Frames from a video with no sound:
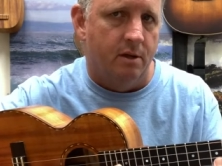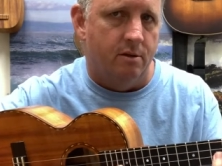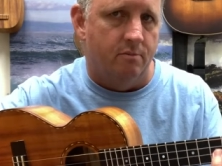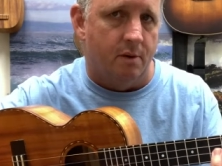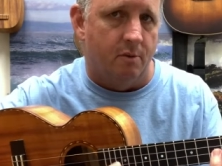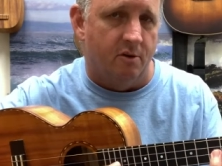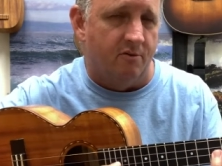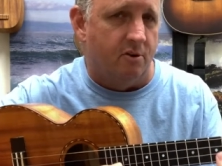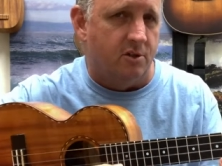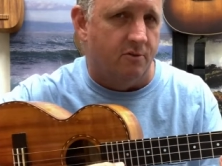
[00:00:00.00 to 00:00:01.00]
Remember the
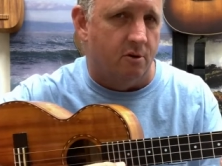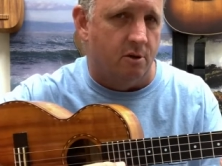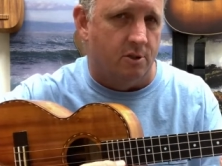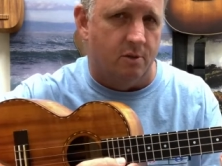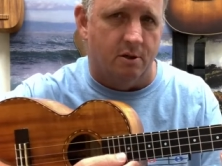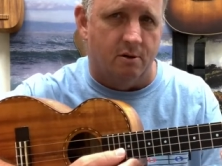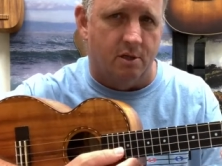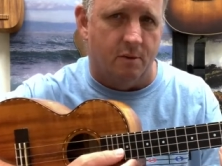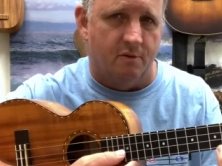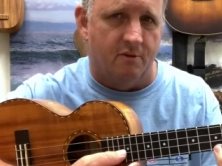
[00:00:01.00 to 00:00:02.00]
first 4 notes we learned a
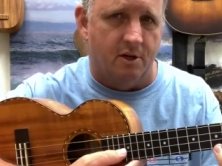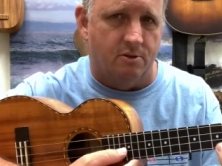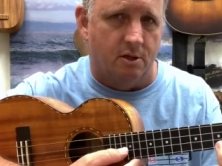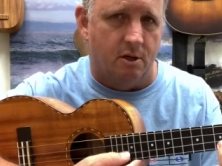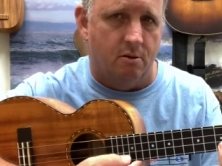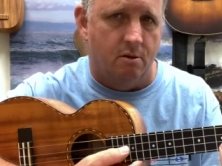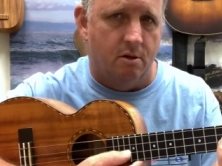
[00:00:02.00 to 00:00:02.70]
couple of videos ago?